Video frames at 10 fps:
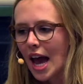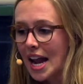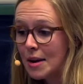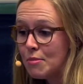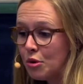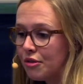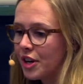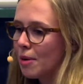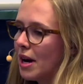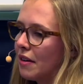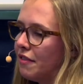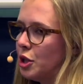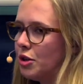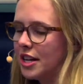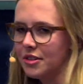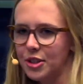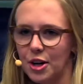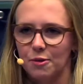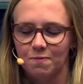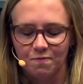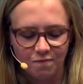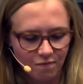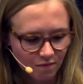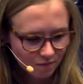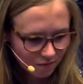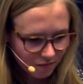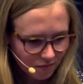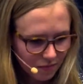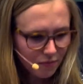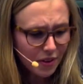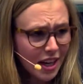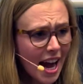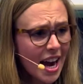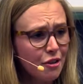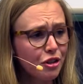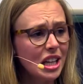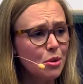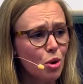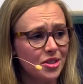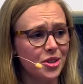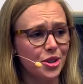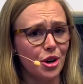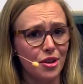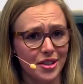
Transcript: and I moved there about a few years ago. And I really wanted to go to